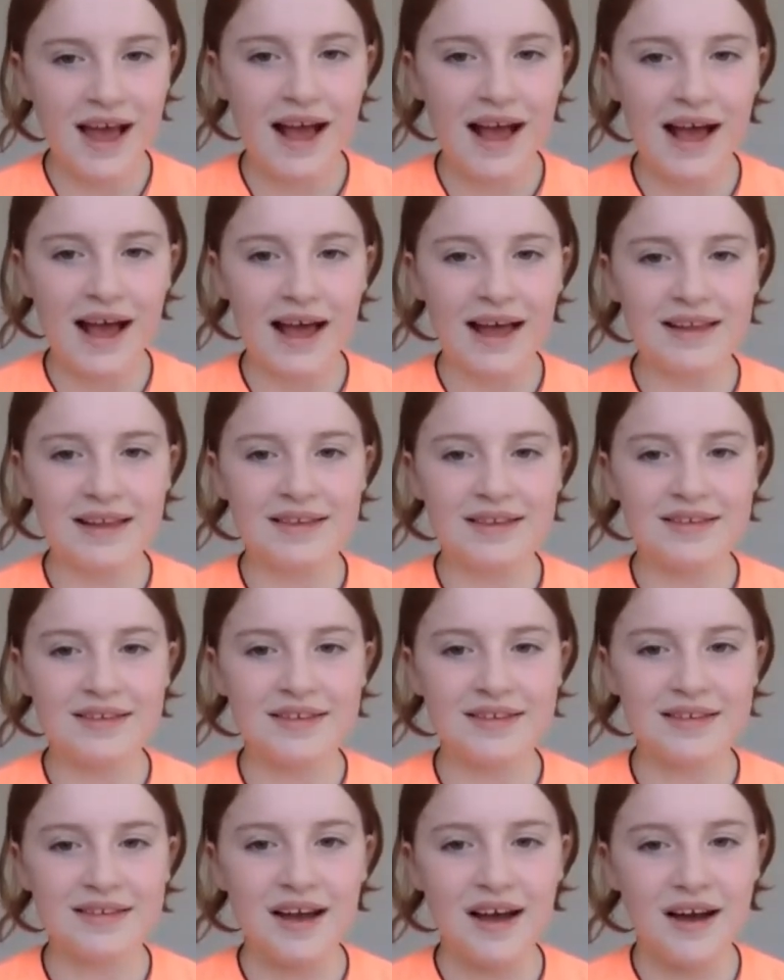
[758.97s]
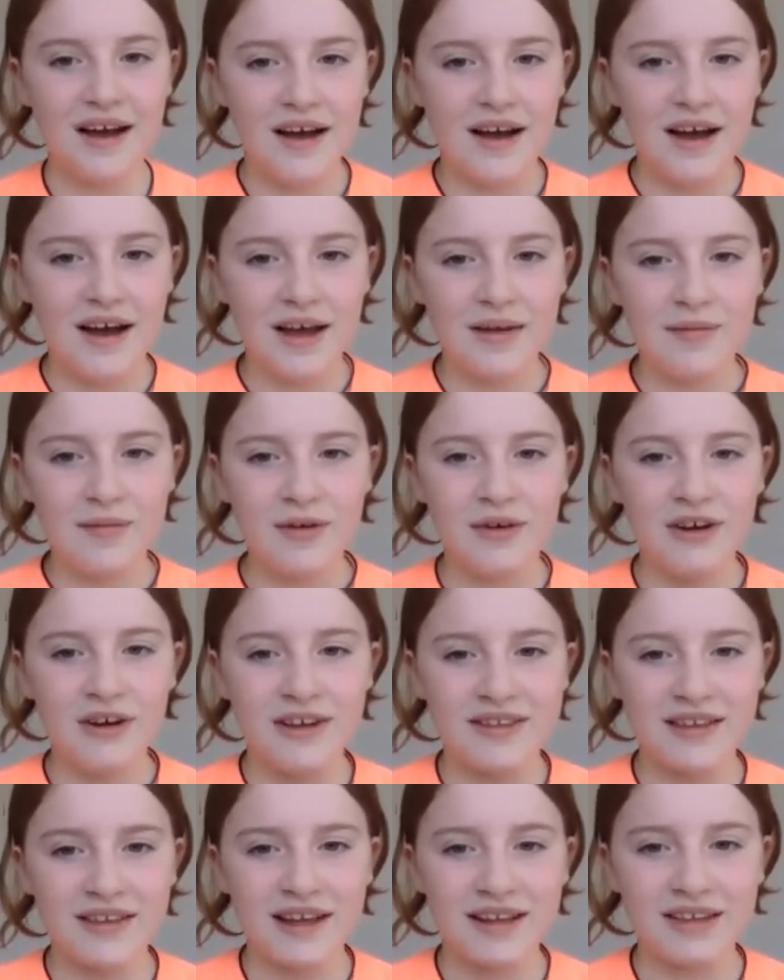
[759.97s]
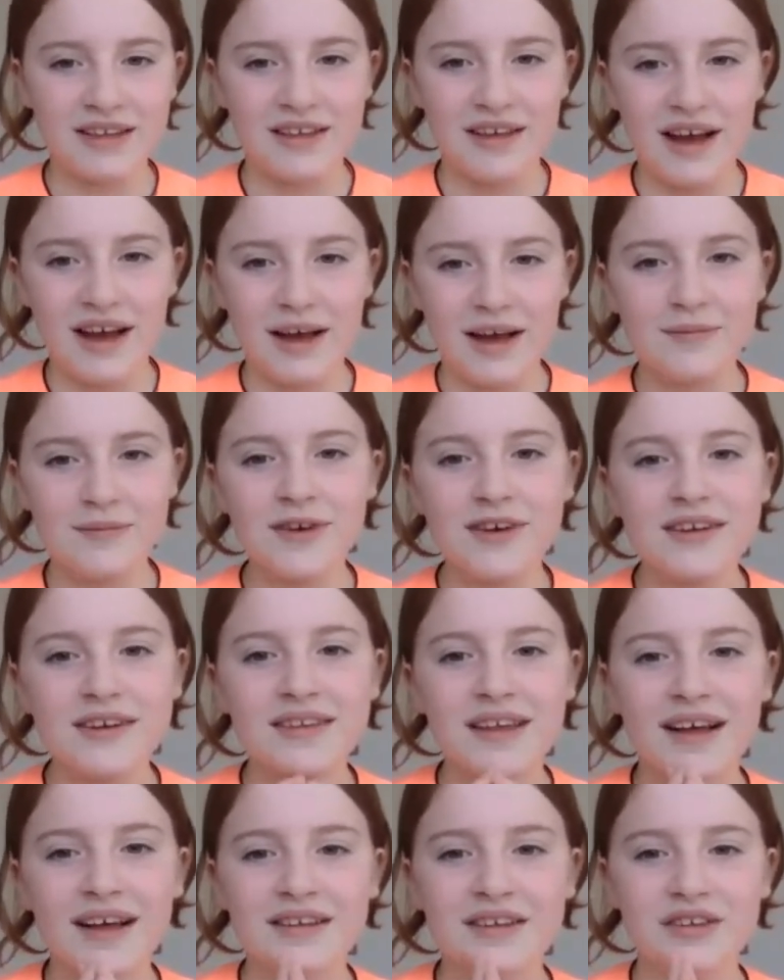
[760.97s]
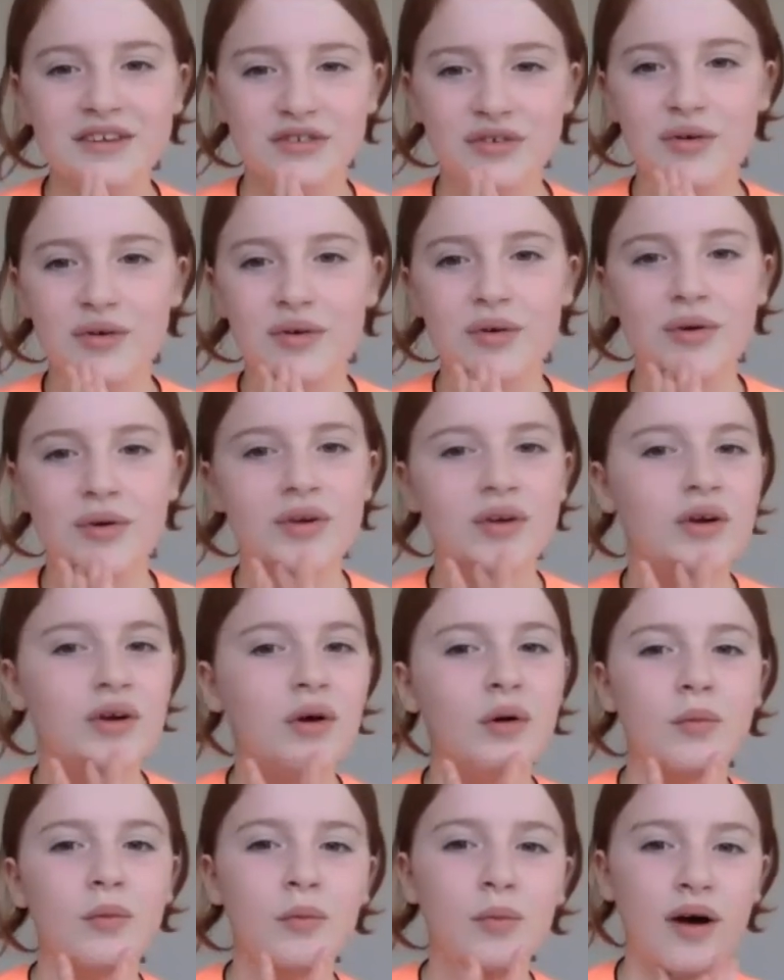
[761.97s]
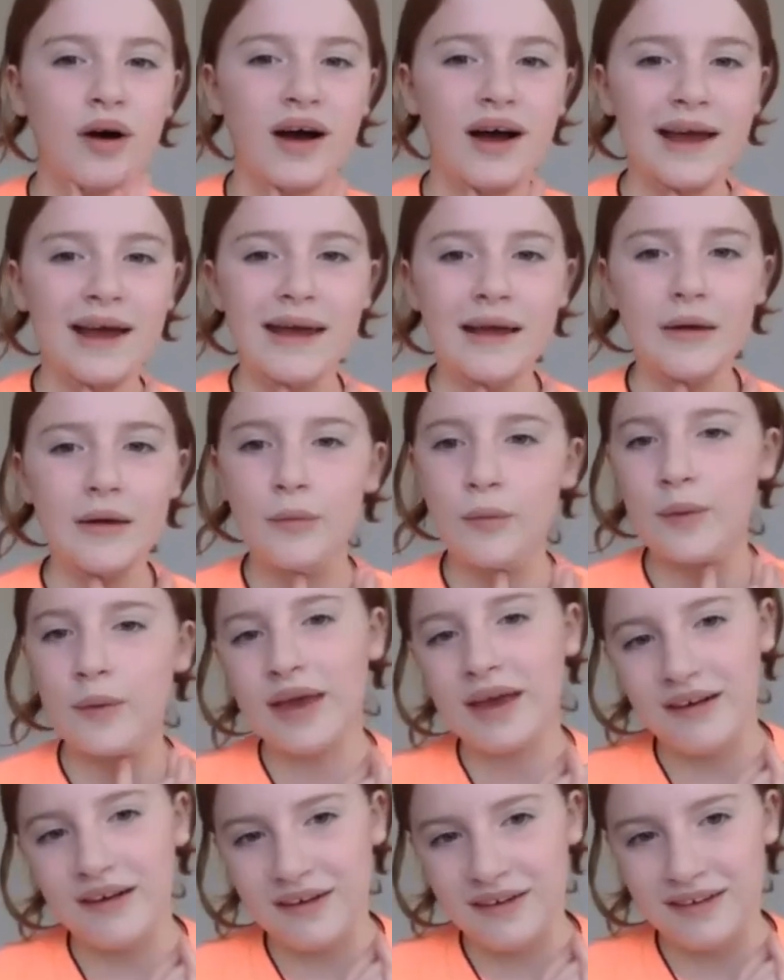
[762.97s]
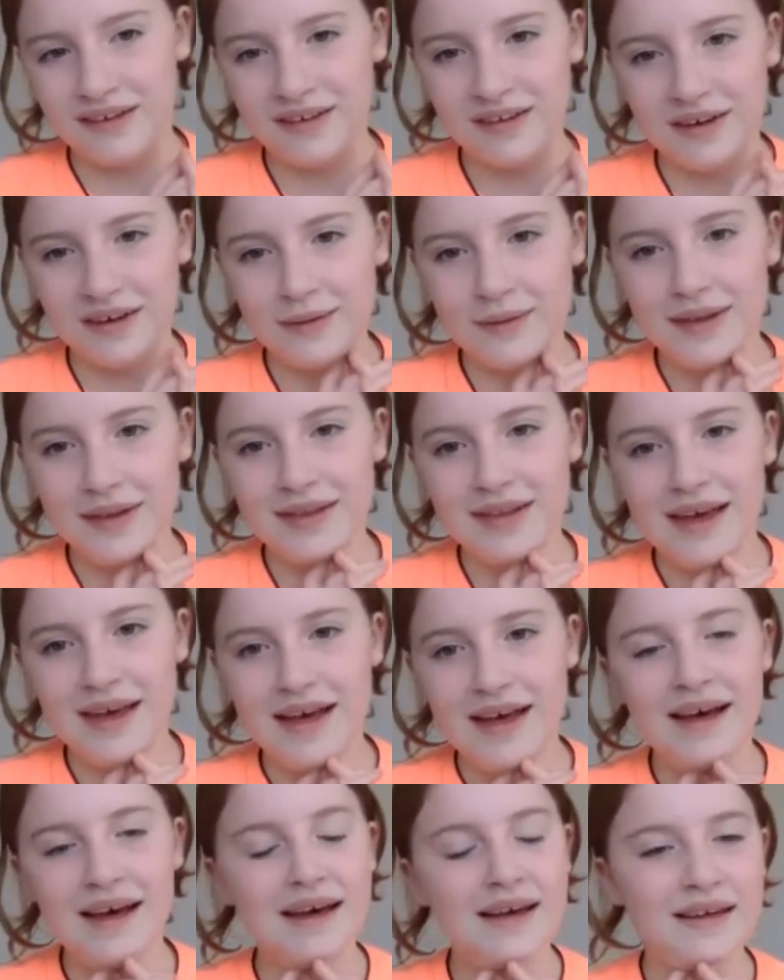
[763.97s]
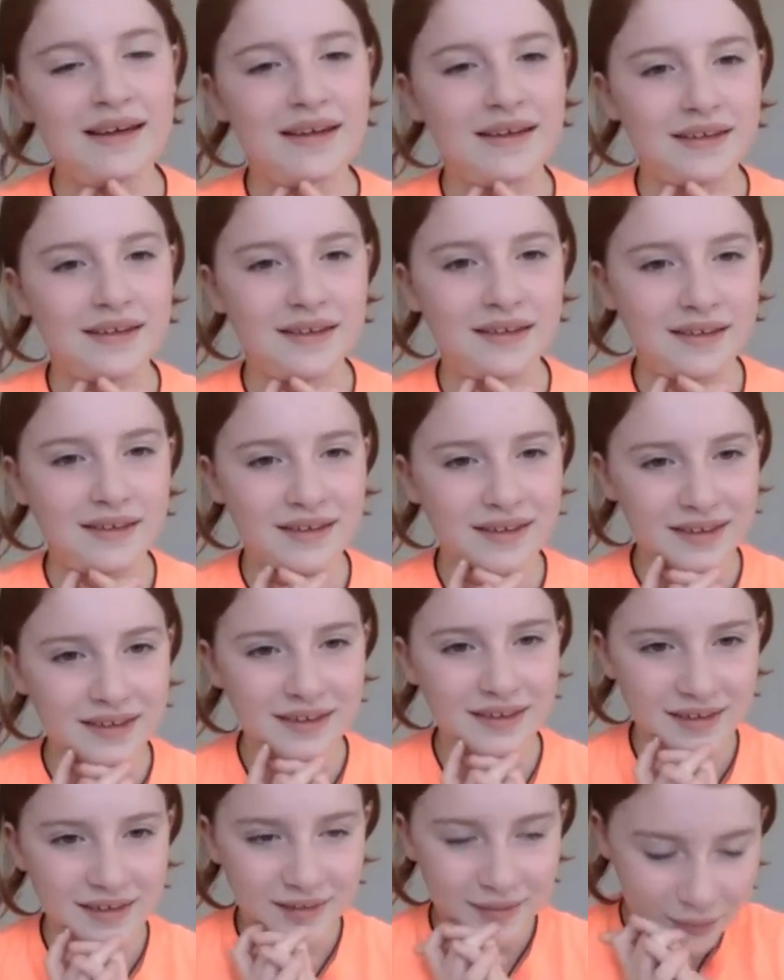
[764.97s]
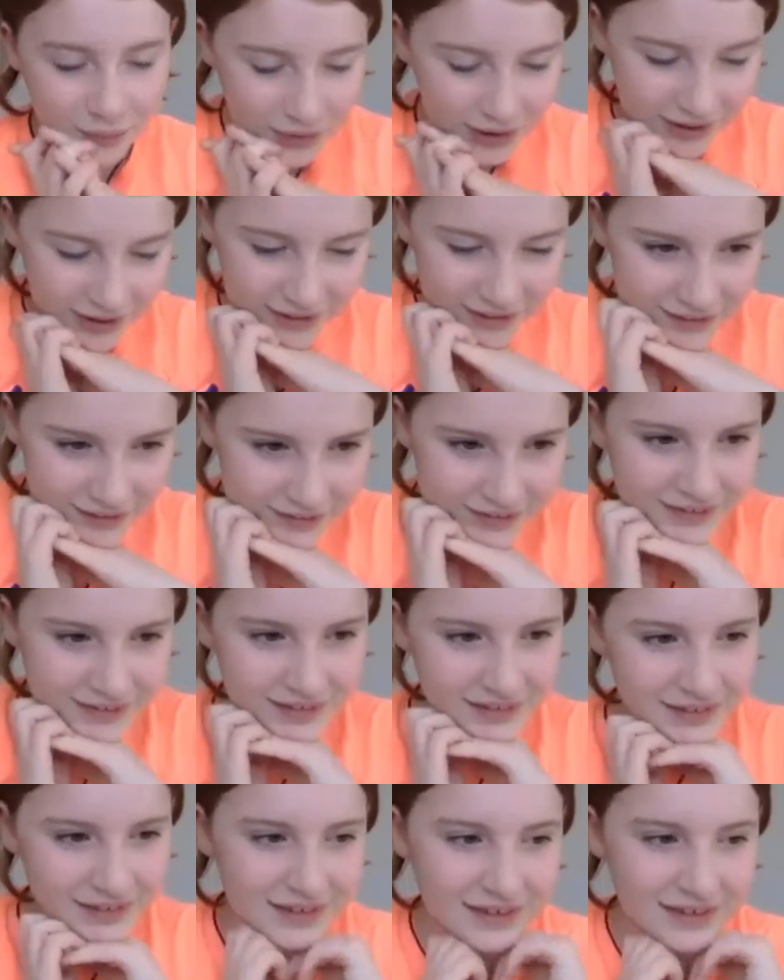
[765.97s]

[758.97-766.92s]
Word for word: and i'm not exactly i'm not exactly sure why we can't go in there because